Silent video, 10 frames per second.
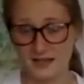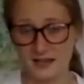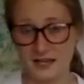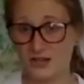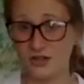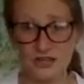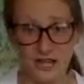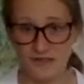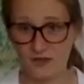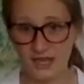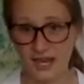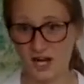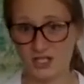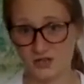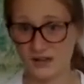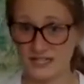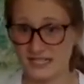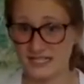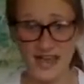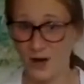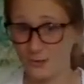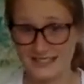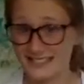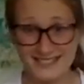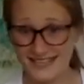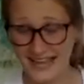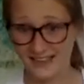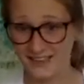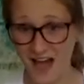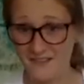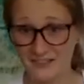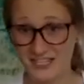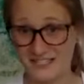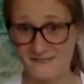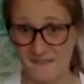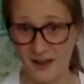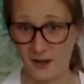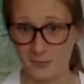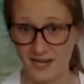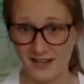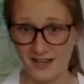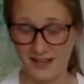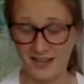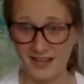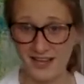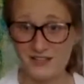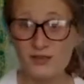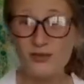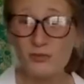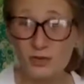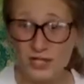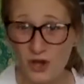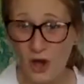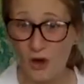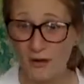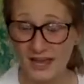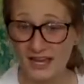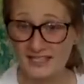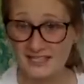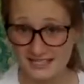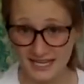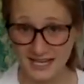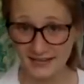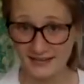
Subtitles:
It couldn't have a characteristic to help it stay alive in its environment. And so it would go extinct.